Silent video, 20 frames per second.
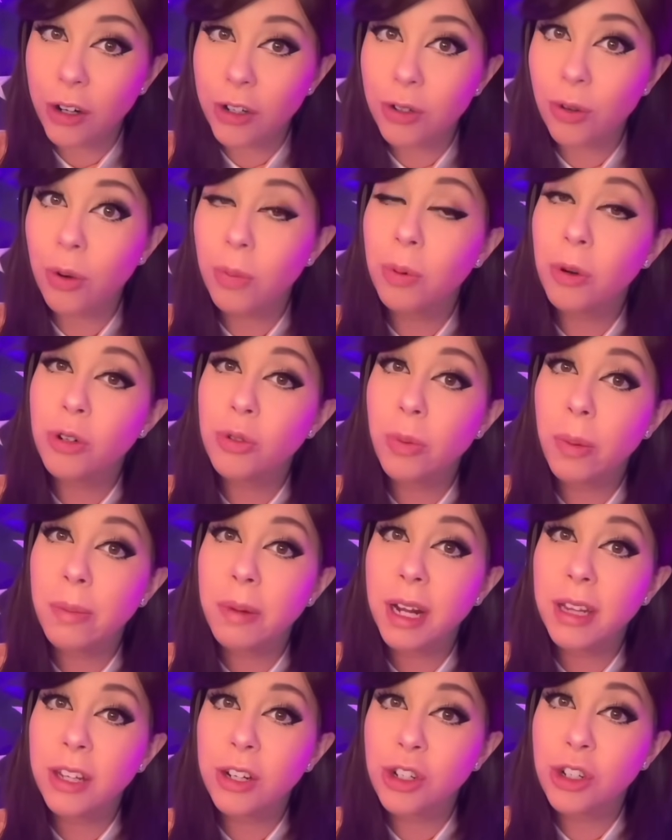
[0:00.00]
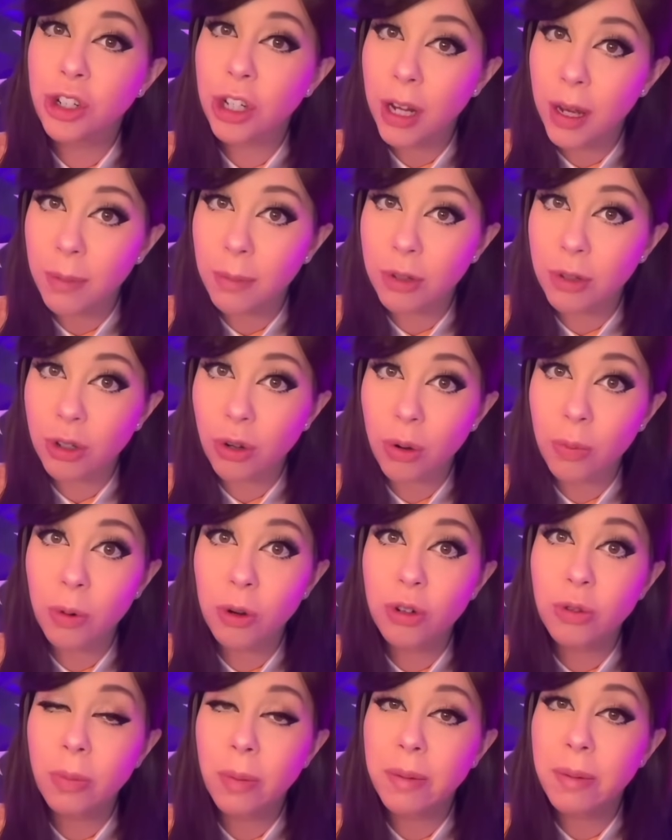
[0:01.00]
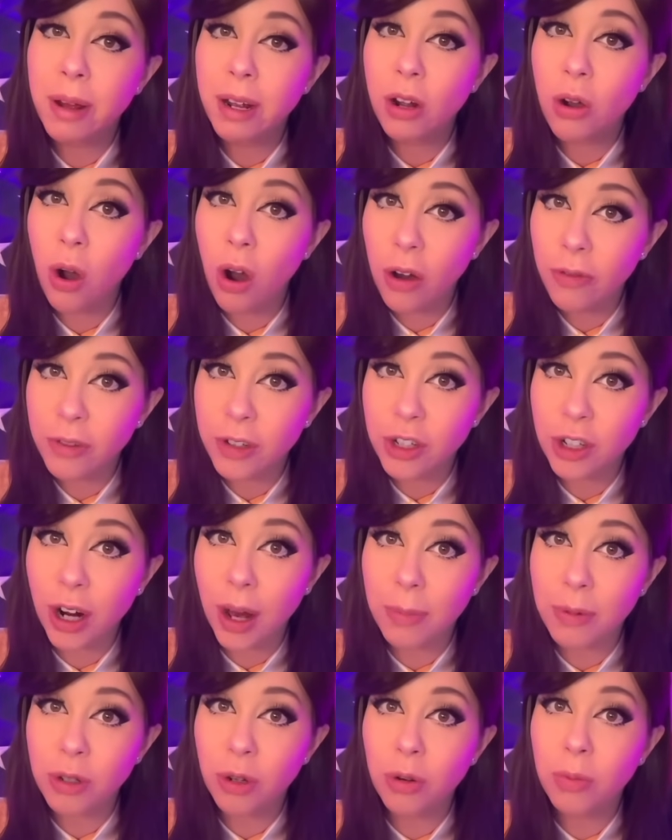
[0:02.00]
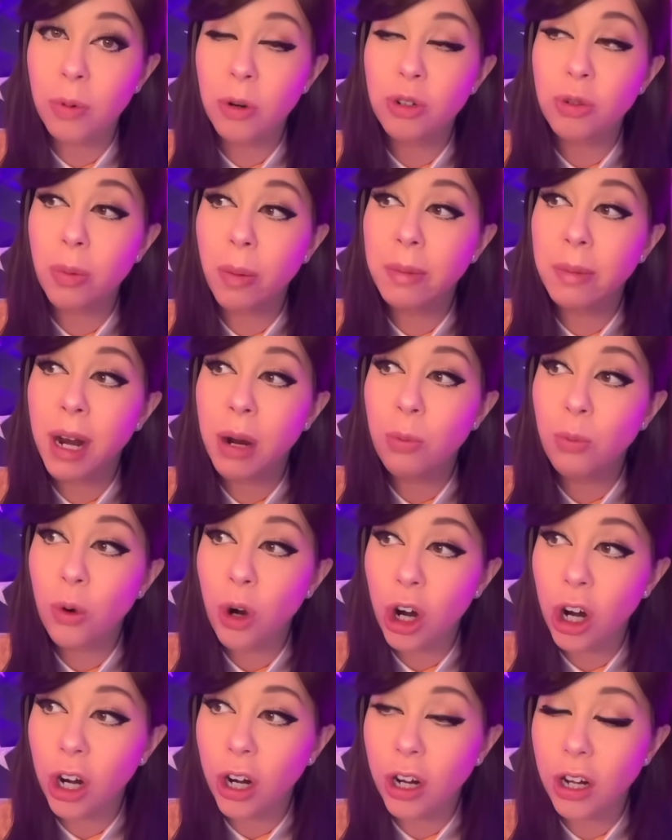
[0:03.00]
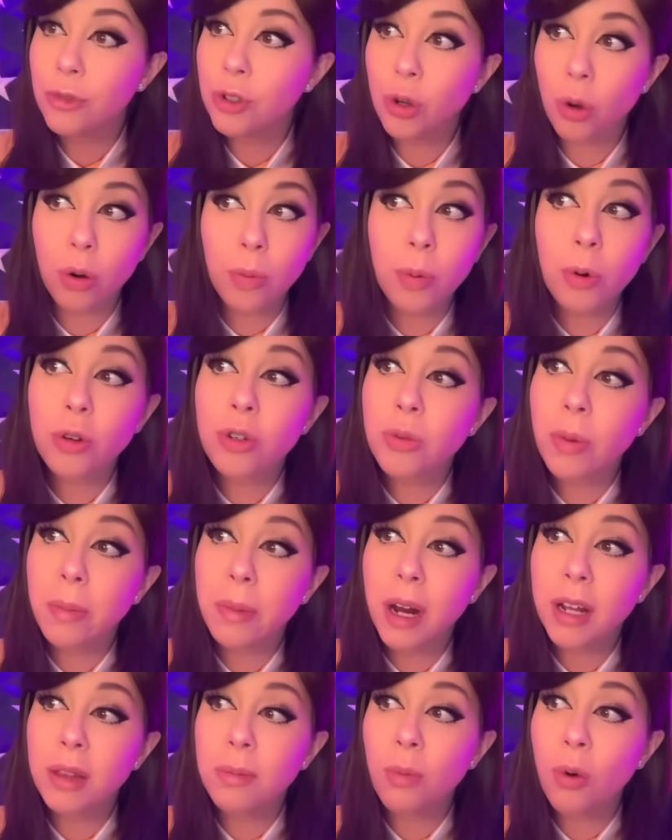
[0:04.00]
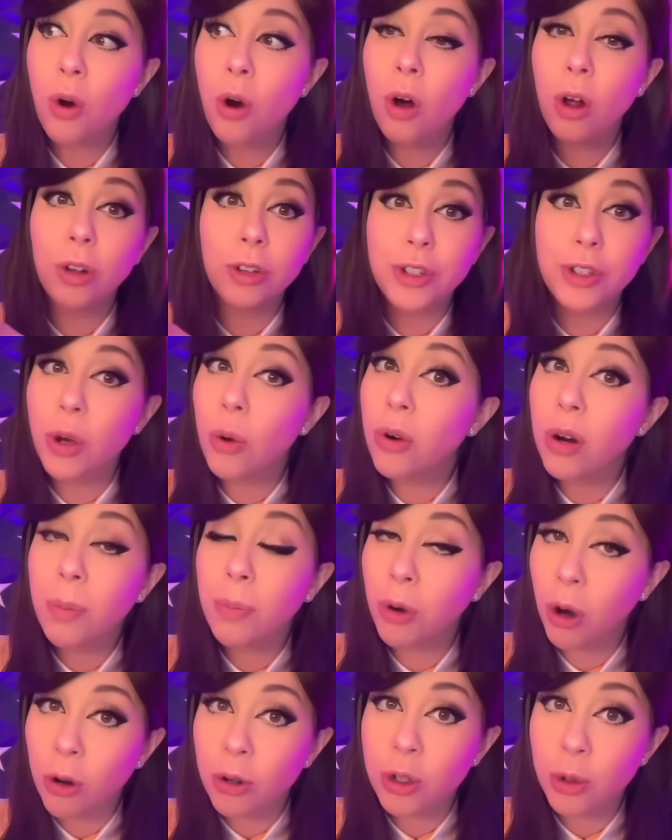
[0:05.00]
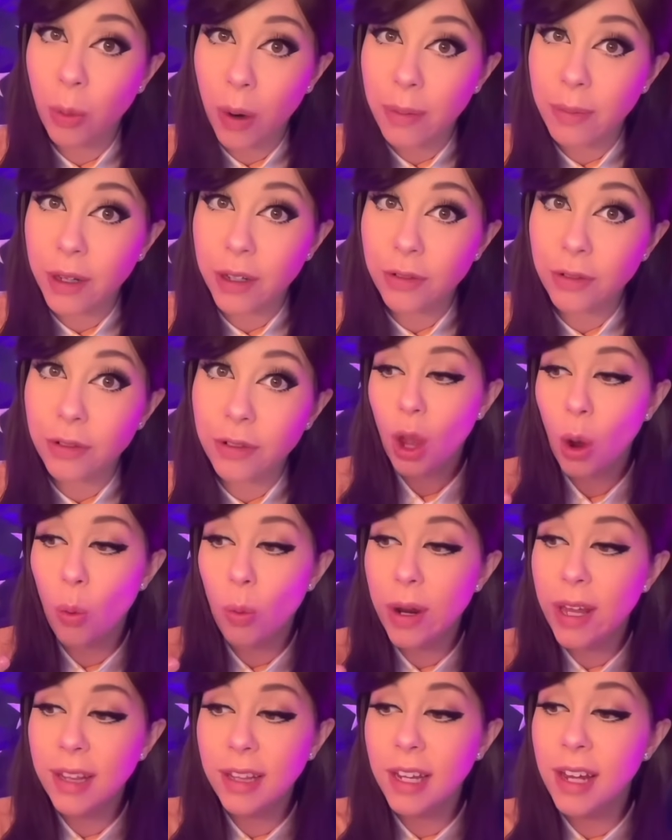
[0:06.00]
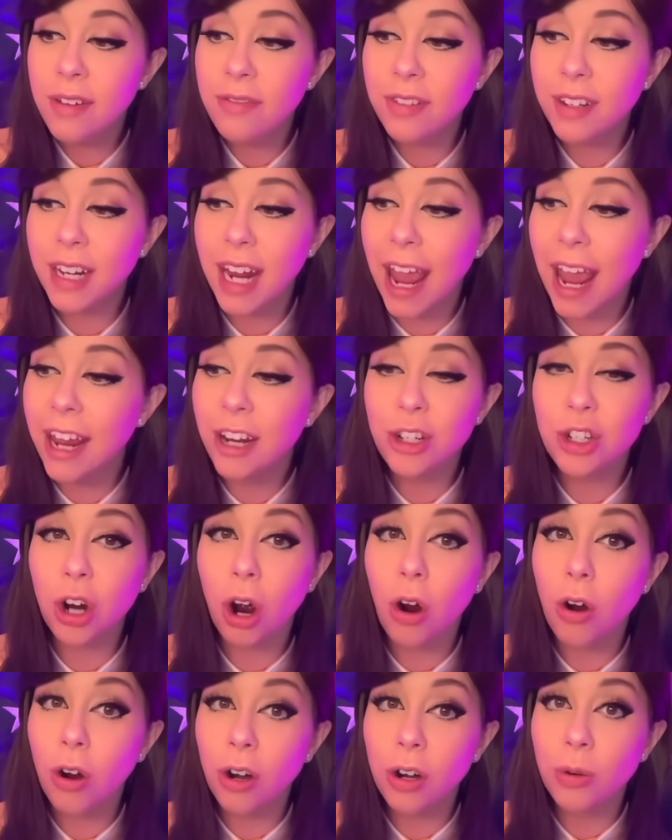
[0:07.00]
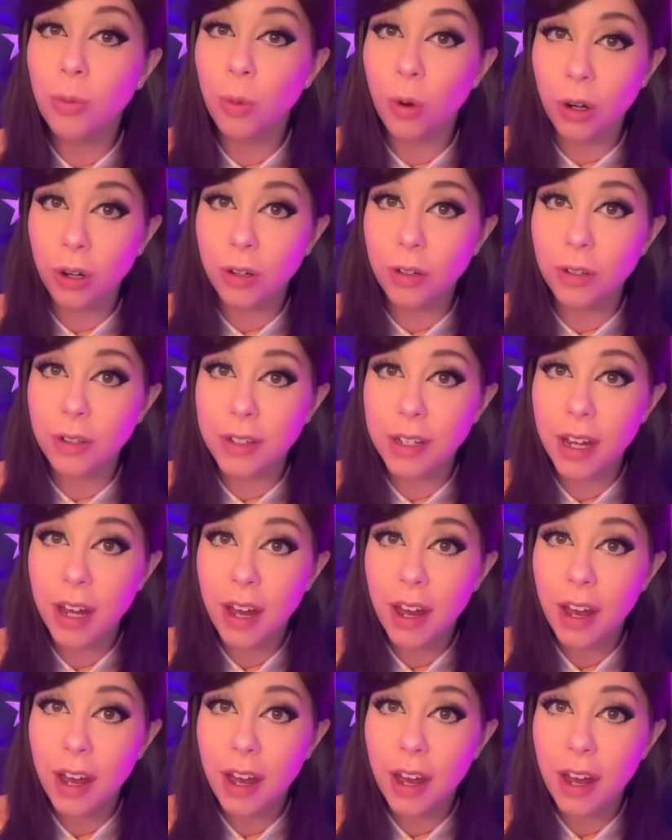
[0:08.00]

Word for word: Don't approach women at the gym. Don't approach women at coffee shops. Don't approach women at work. Don't approach women at the mall. Don't approach women. We live in H R world.